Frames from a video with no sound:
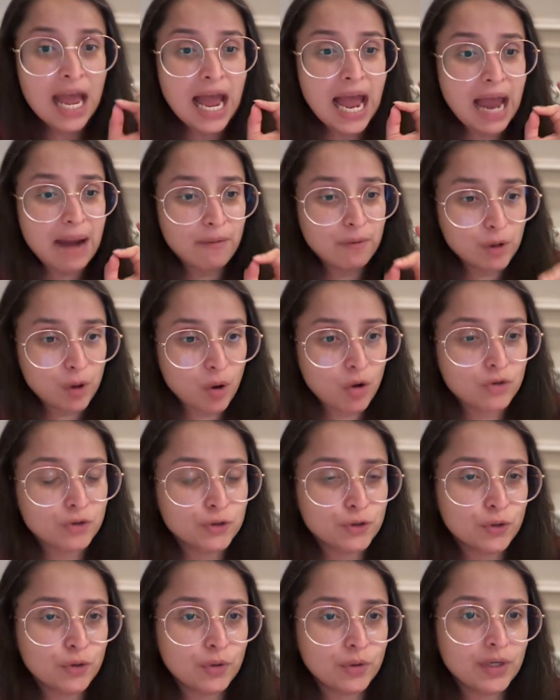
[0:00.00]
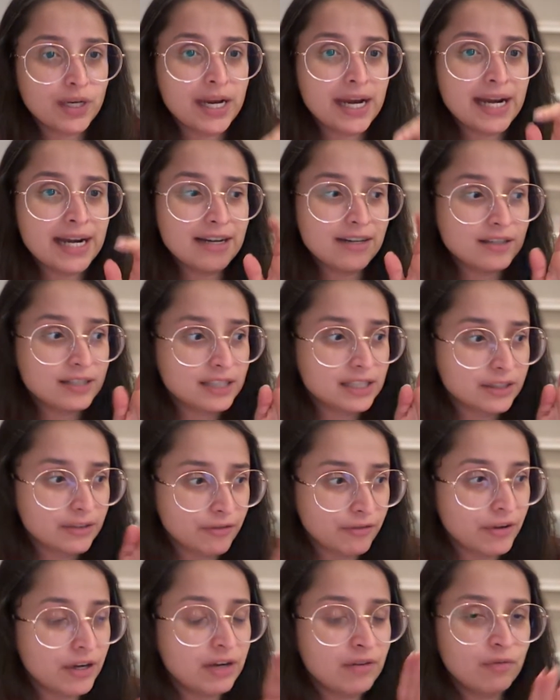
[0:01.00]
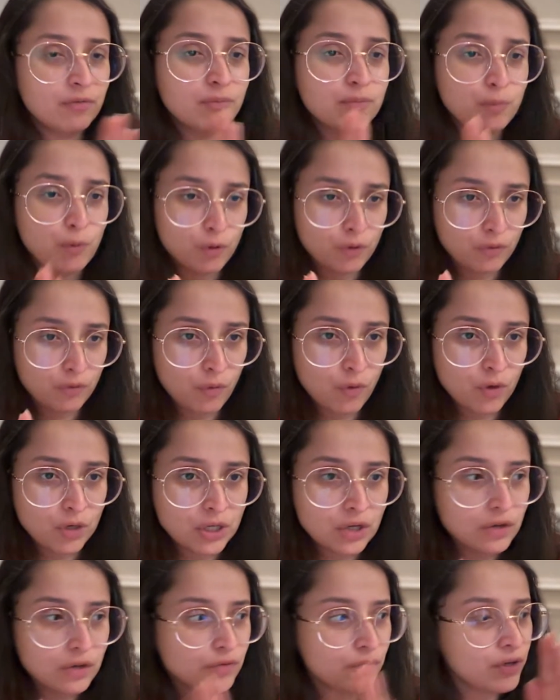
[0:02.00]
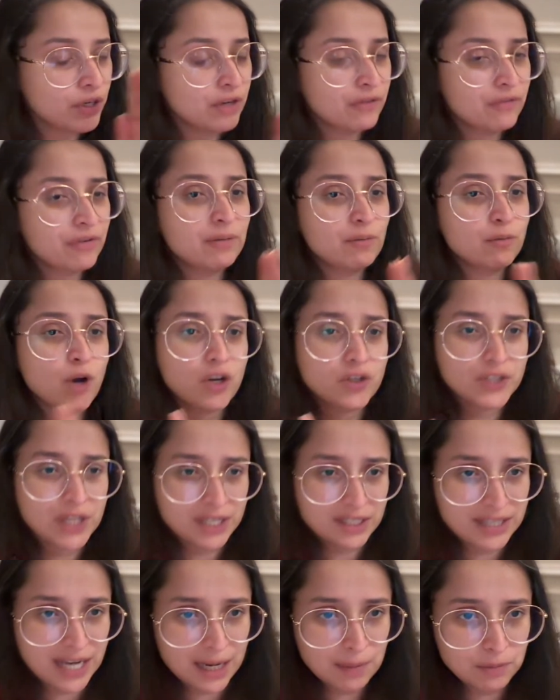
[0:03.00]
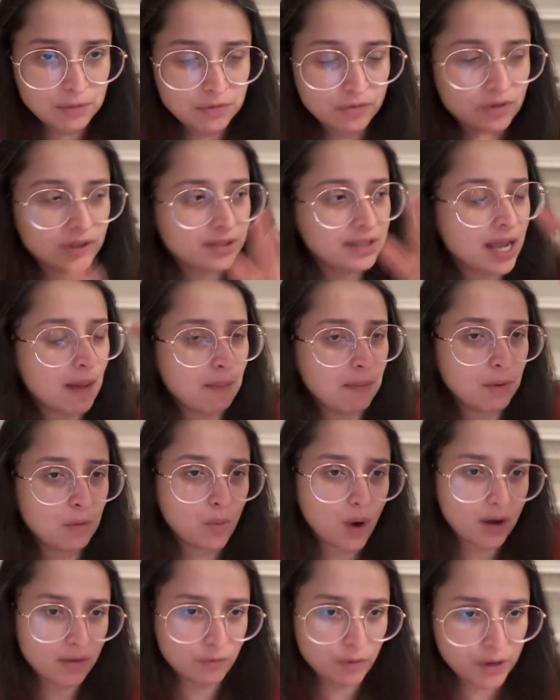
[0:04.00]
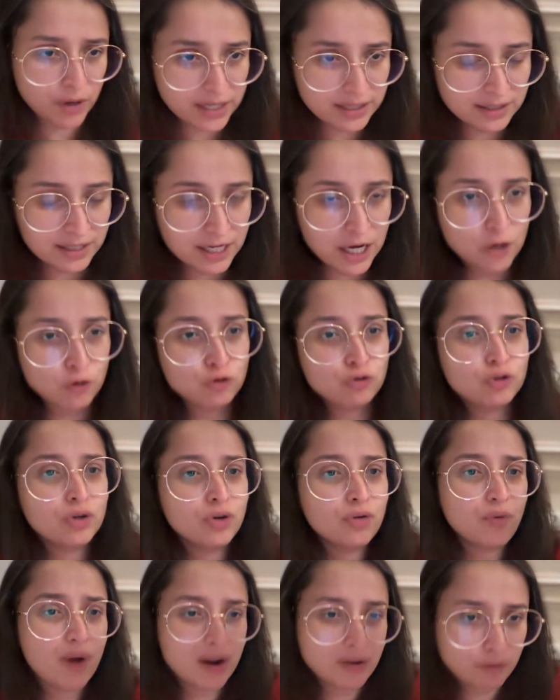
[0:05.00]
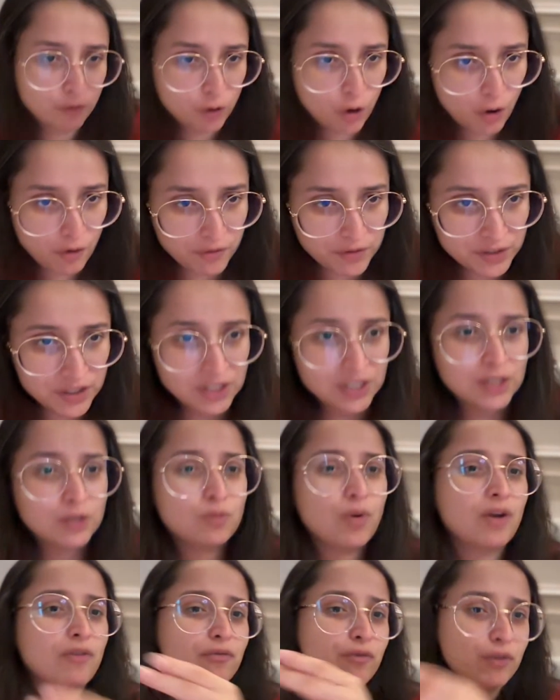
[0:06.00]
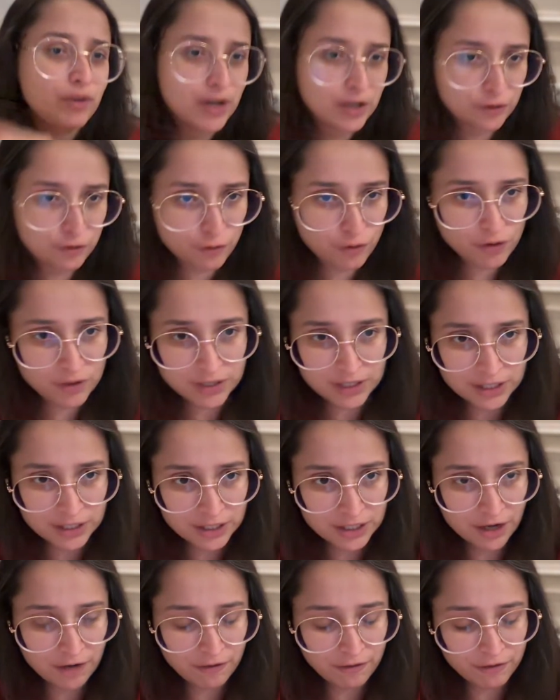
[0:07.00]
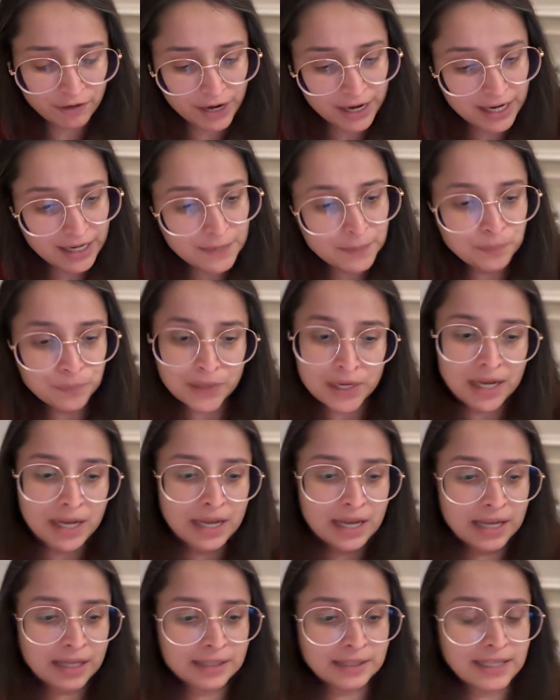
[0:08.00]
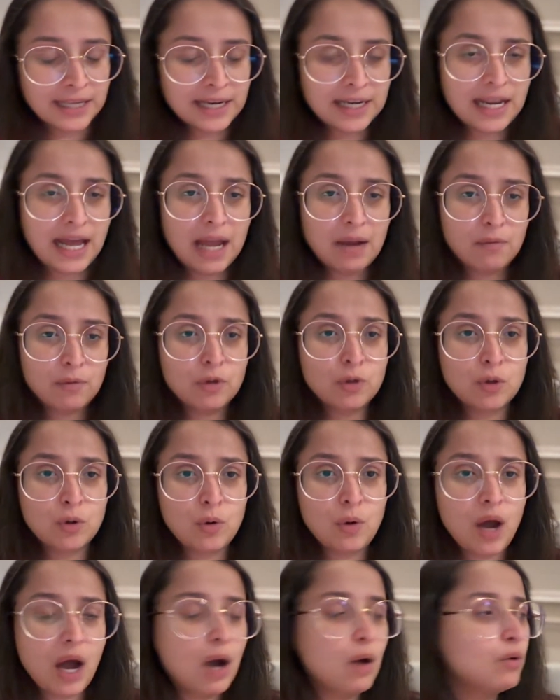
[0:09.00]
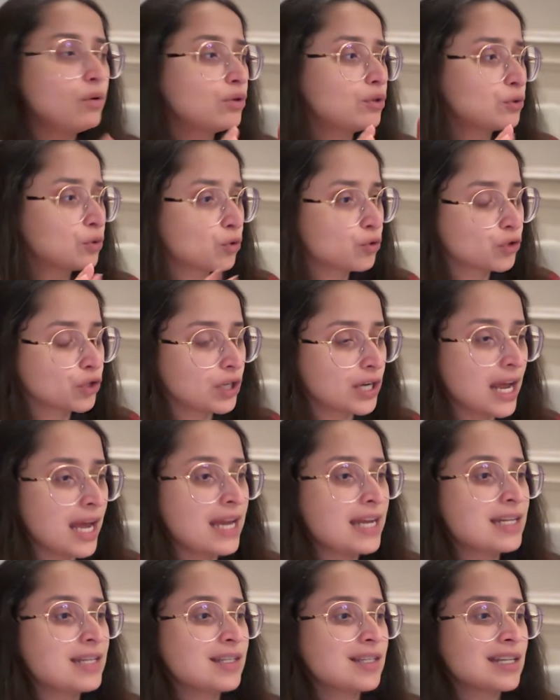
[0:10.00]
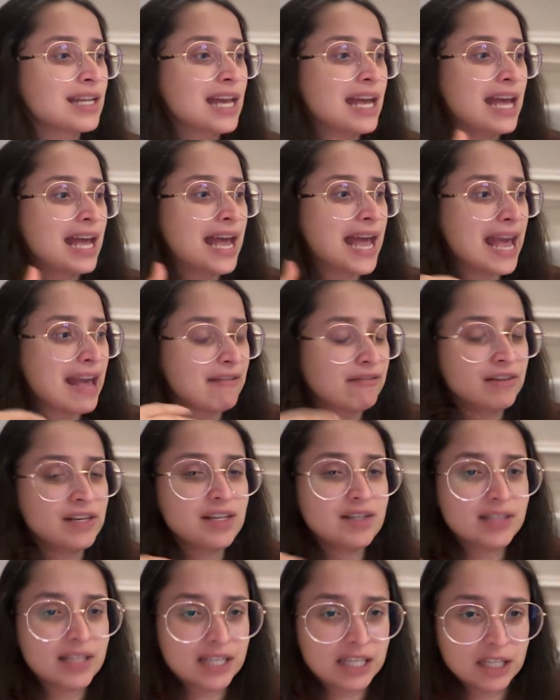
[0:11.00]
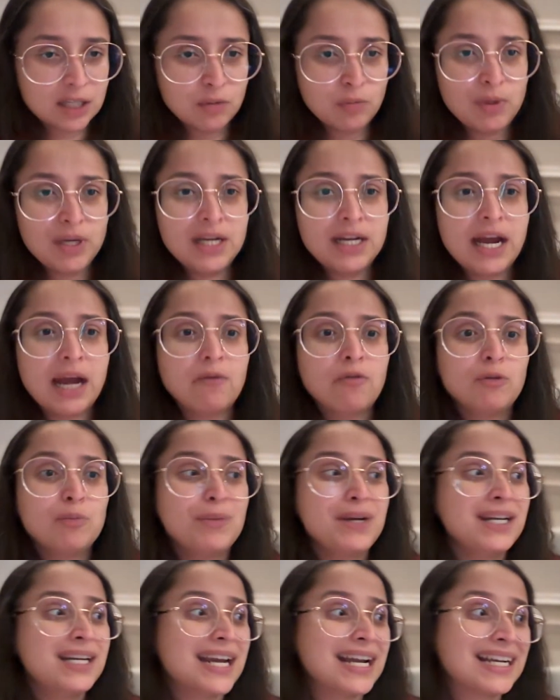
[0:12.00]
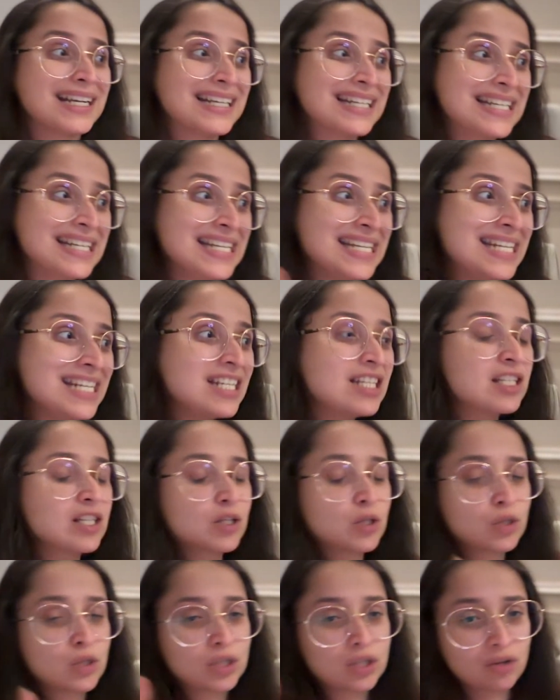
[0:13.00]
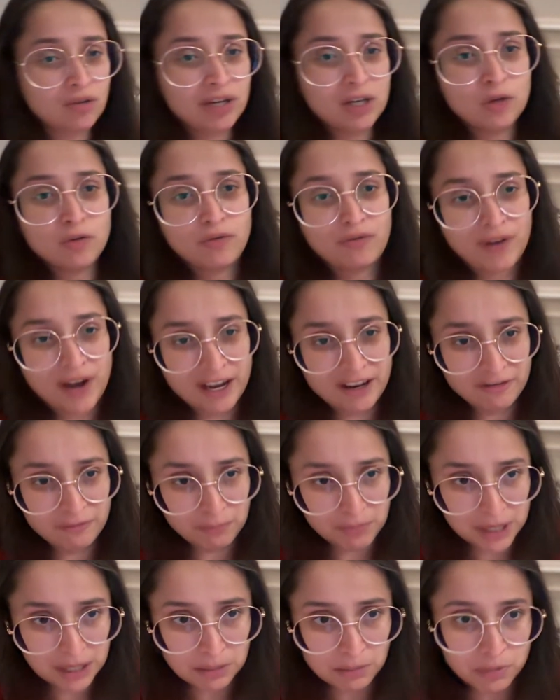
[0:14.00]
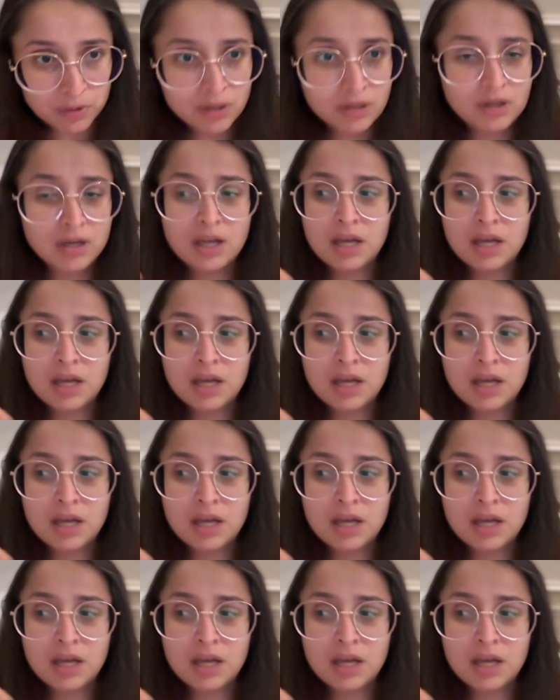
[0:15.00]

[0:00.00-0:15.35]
I would also create different portfolios for different project types. For example, one for residential, one for offices, one for restaurants and stuff, right? Then I would go out, socialize every single week. I would meet at least 3 to 5 people,